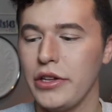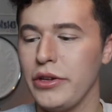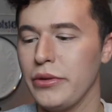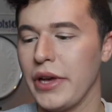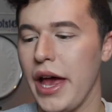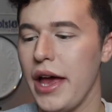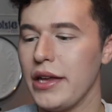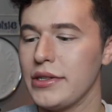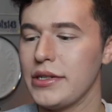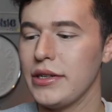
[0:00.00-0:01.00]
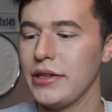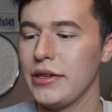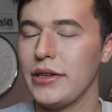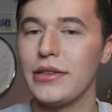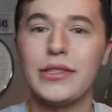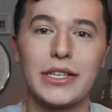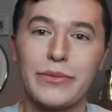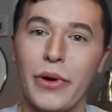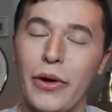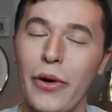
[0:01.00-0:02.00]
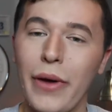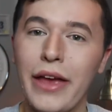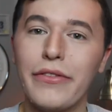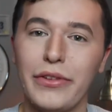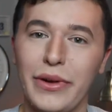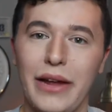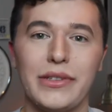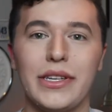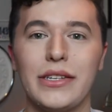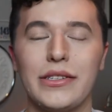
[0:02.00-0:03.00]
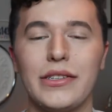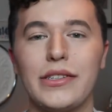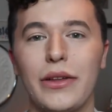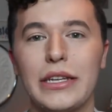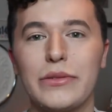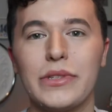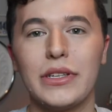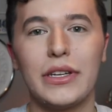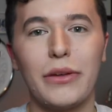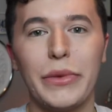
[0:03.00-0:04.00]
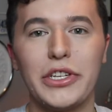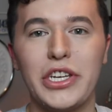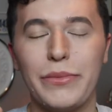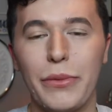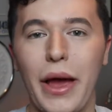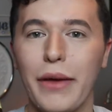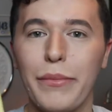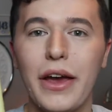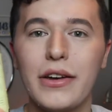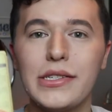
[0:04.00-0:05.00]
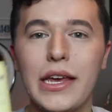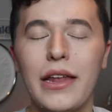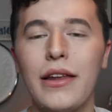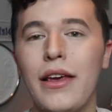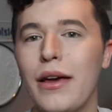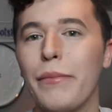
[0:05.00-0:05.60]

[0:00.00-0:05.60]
you get six point oh eight fluid ounces, and so this one's a little bit cheaper by comparison,